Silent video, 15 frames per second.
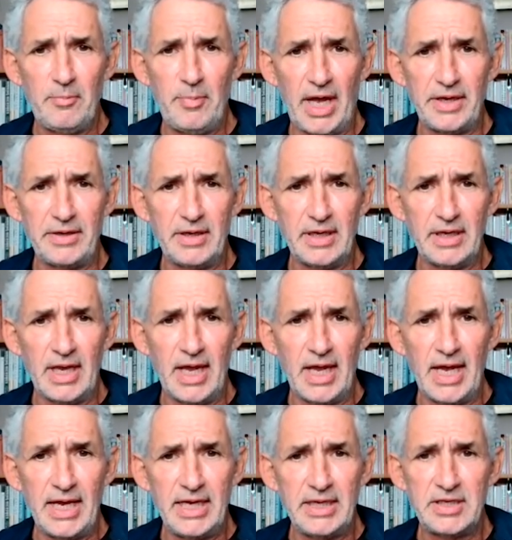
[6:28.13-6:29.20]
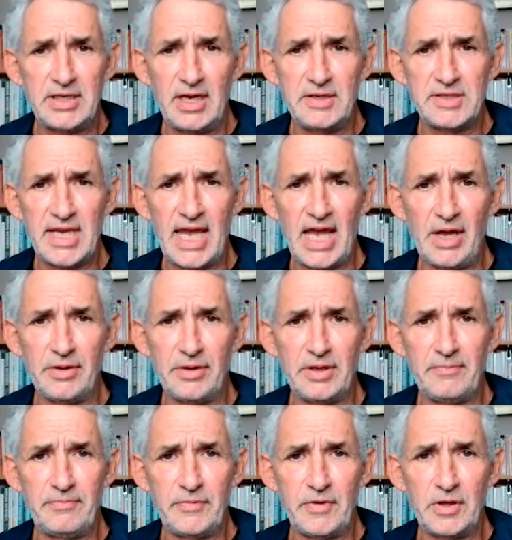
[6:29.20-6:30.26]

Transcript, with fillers: But uh, it turns out that